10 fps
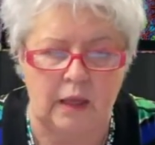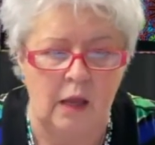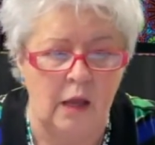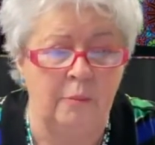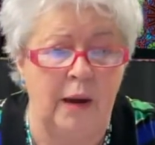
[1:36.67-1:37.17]

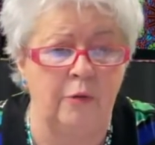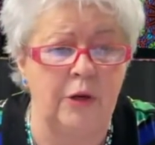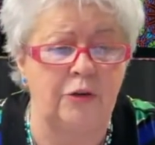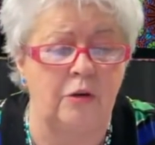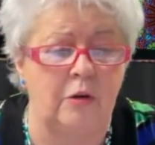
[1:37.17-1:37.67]
My
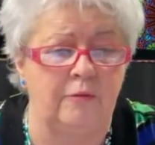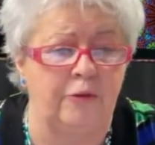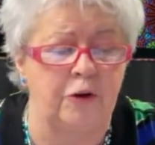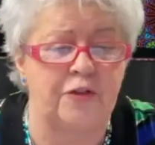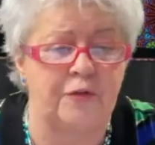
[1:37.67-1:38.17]
original
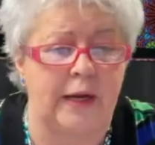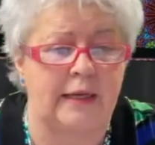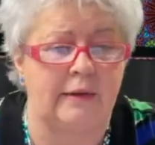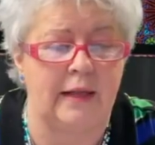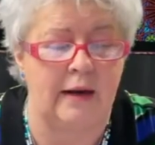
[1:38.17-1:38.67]
first
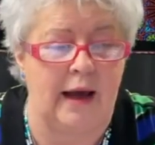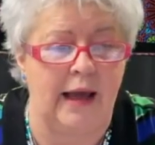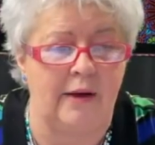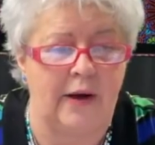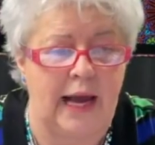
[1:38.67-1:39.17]
Viking that I
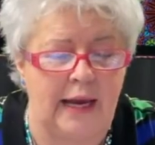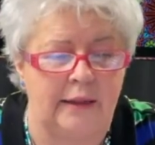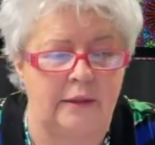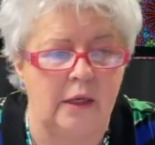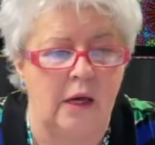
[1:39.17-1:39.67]
ever had,
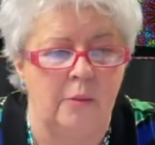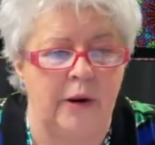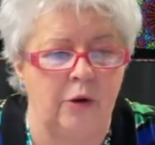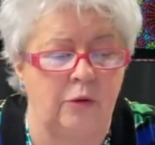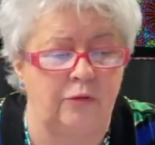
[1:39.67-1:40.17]
my
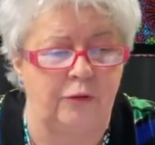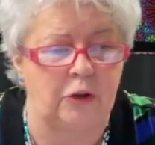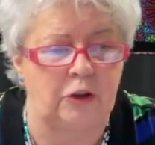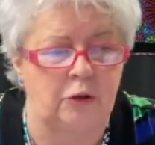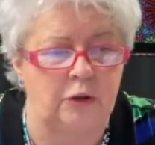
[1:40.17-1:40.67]

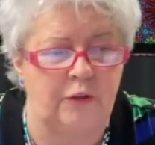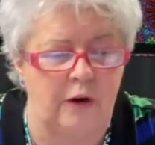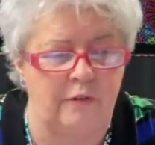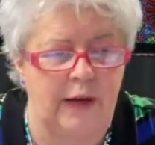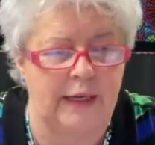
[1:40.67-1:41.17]
first Husqvarna
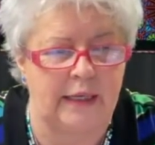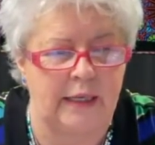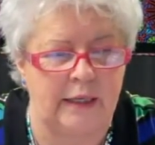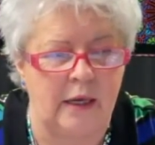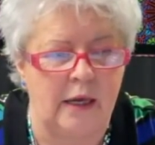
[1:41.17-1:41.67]

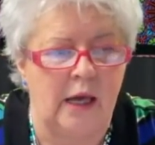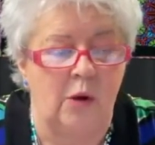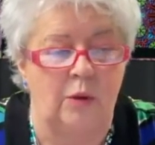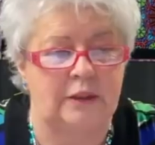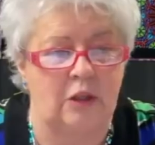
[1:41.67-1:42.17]
Viking,
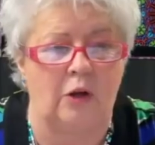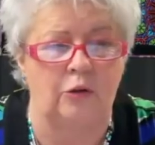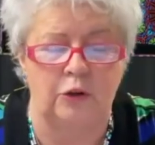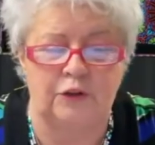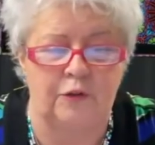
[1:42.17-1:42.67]
was called
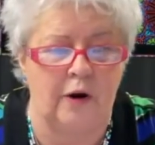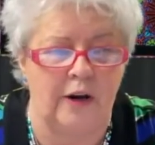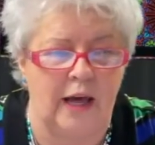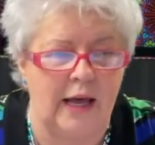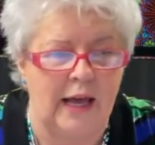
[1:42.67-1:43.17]

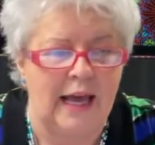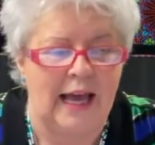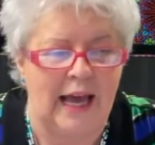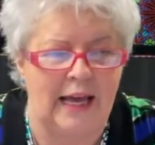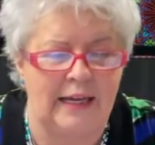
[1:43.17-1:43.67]
Husqvarna,
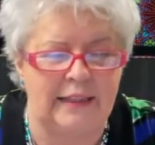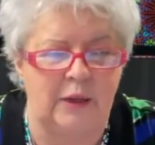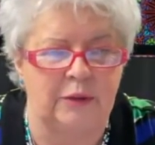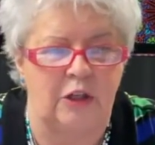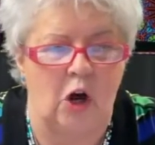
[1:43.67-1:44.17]
and it
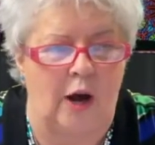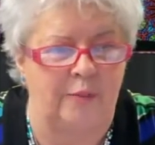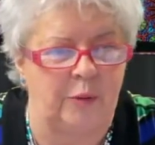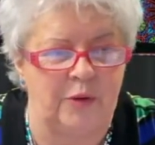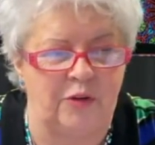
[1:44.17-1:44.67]
was an
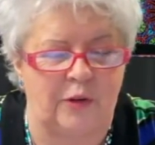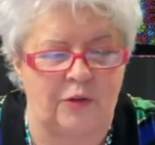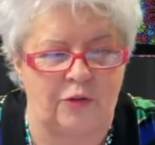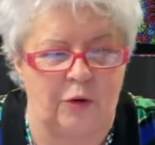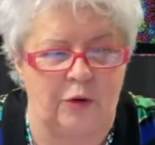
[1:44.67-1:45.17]
Optima
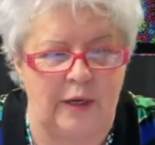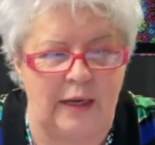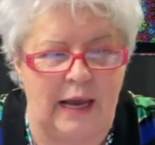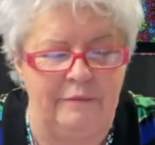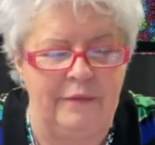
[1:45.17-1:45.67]
630.
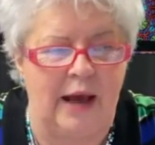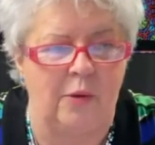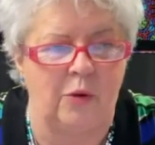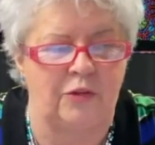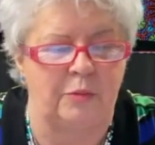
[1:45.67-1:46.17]
And that
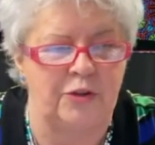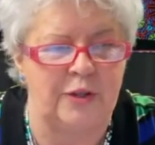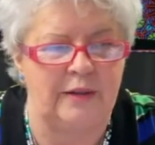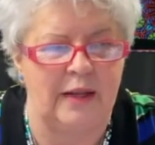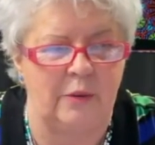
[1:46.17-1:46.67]
was a
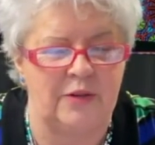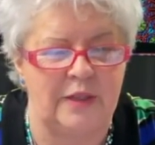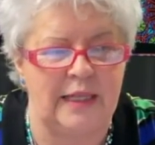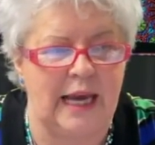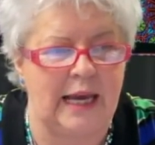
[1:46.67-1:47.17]
machine that was in
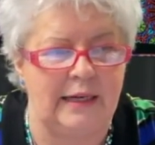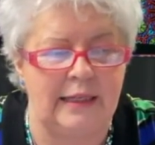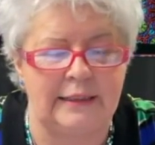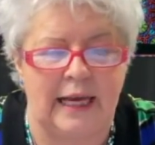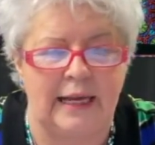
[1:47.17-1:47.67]
the
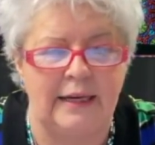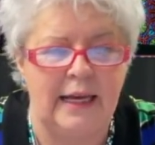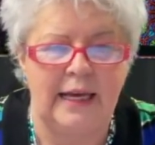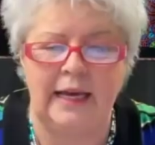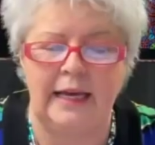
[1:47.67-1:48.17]
80s. And
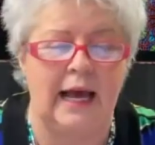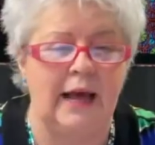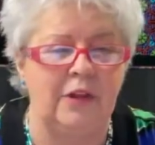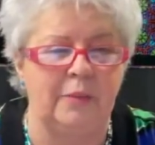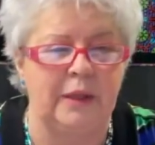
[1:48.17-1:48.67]
it had
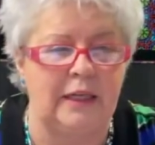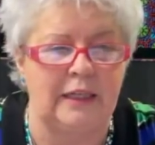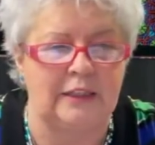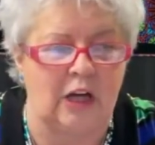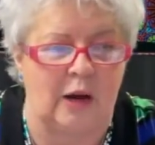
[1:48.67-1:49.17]
the ability to
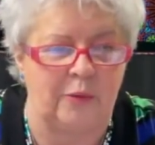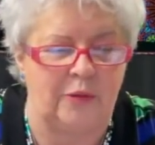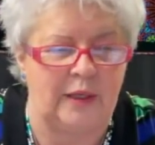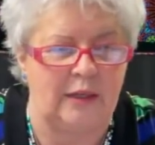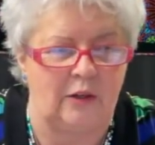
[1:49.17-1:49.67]
stop with a
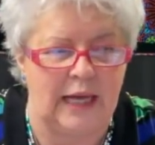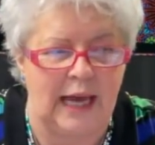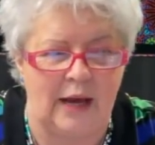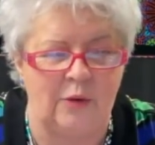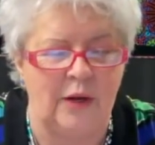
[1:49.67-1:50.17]
needle
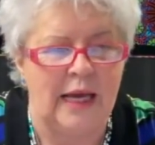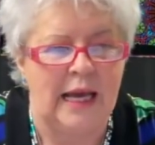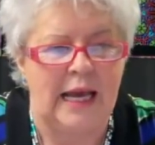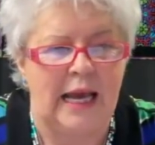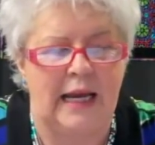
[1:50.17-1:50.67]
down,
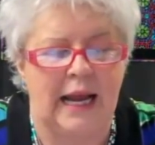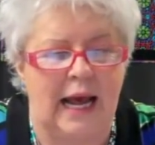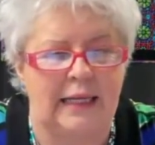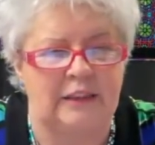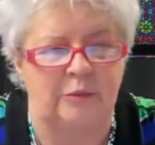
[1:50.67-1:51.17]
and it
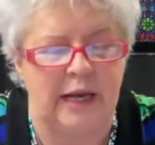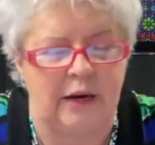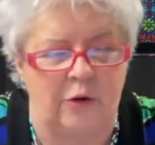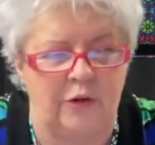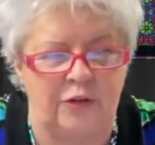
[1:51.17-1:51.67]
had some
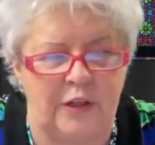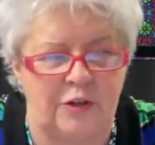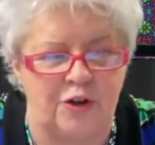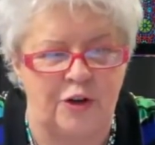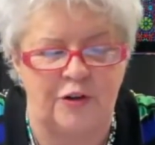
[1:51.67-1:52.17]
decorative
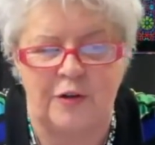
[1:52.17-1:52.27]
stitches